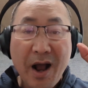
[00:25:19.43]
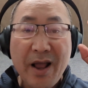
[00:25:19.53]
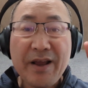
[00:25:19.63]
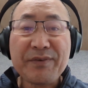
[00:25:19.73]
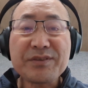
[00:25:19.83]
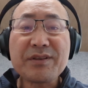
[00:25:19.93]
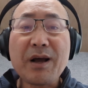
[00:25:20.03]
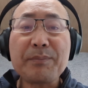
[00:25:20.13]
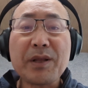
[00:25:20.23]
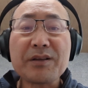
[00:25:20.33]
I have a
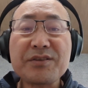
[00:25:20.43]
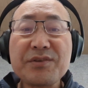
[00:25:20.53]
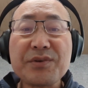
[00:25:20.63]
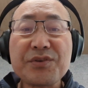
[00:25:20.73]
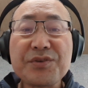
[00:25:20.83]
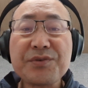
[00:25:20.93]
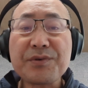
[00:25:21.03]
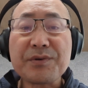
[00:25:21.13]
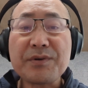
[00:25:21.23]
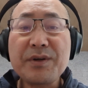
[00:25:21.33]
stop loss to
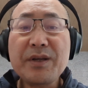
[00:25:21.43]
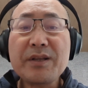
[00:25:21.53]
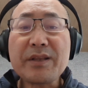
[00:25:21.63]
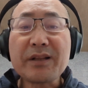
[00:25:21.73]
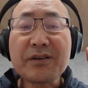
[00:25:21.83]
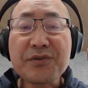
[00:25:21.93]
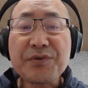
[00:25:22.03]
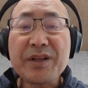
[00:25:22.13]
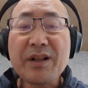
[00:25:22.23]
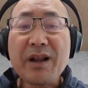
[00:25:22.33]
ensure that the
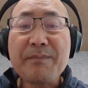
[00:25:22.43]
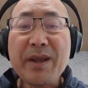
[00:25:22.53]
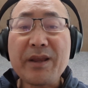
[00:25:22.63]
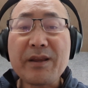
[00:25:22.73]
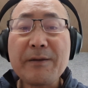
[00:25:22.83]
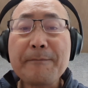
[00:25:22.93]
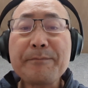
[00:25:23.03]
trade that I make